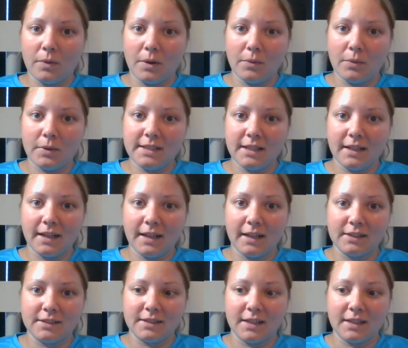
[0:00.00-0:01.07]
wasn't
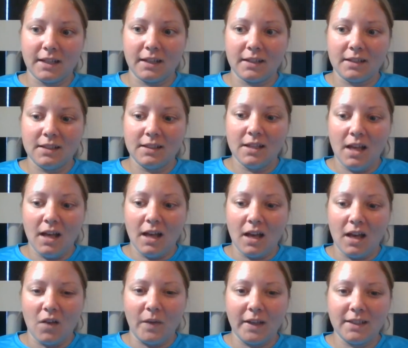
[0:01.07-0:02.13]
as
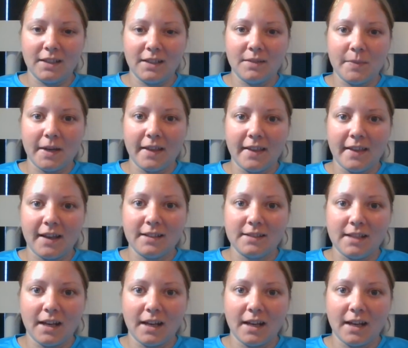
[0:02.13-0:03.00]
affected by that